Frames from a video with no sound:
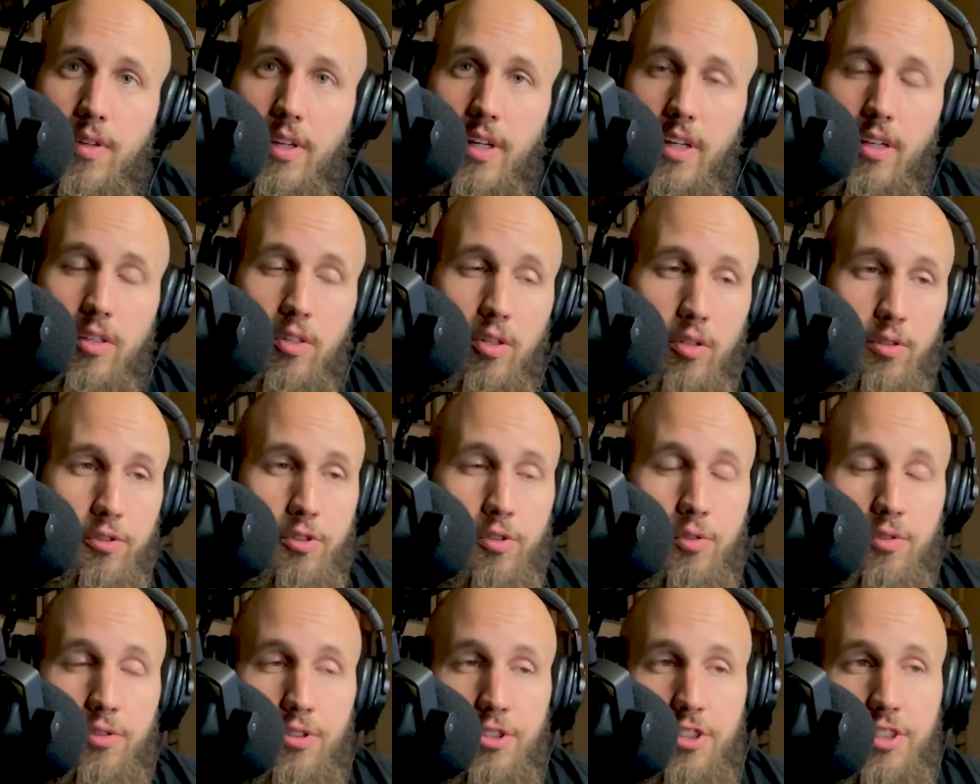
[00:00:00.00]
a
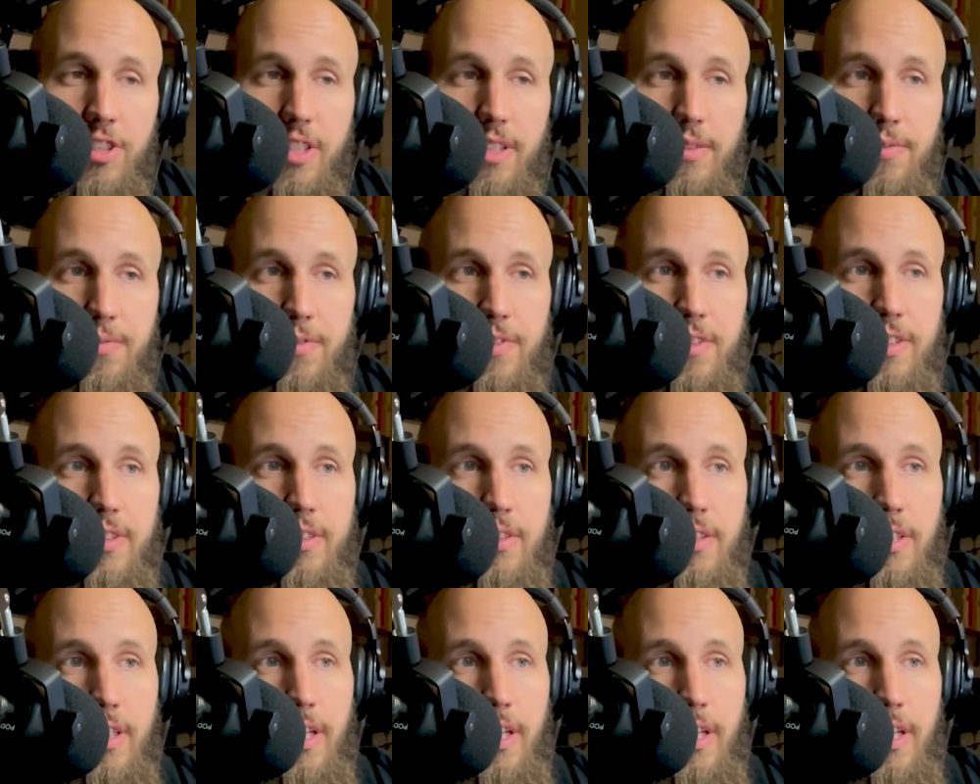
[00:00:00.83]
cultural shift,